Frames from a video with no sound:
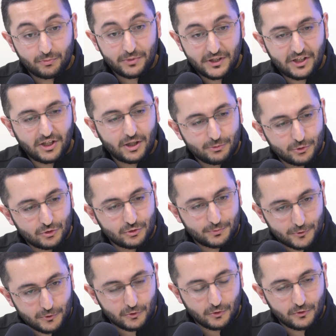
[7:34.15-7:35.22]
being able to
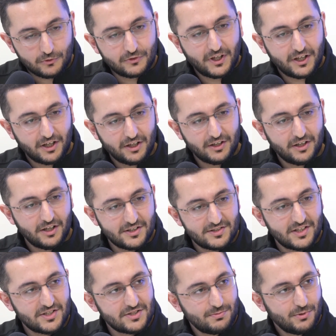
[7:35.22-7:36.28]
prove that an
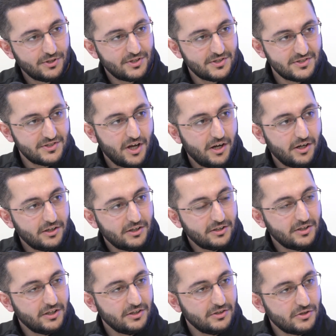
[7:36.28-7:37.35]
assessment does
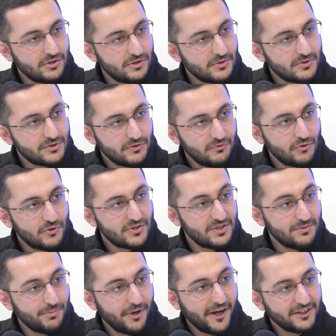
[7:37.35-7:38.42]
not introduce adverse
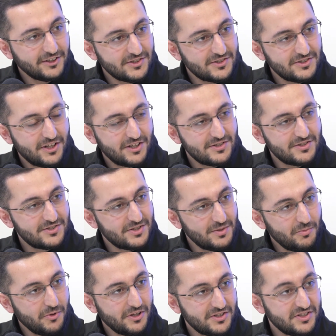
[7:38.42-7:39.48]
impact is not as
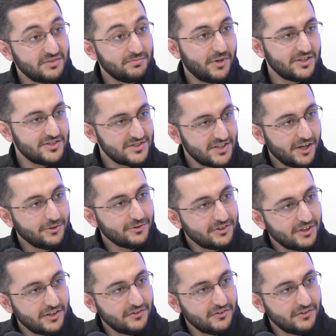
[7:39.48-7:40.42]
simple as it might sound.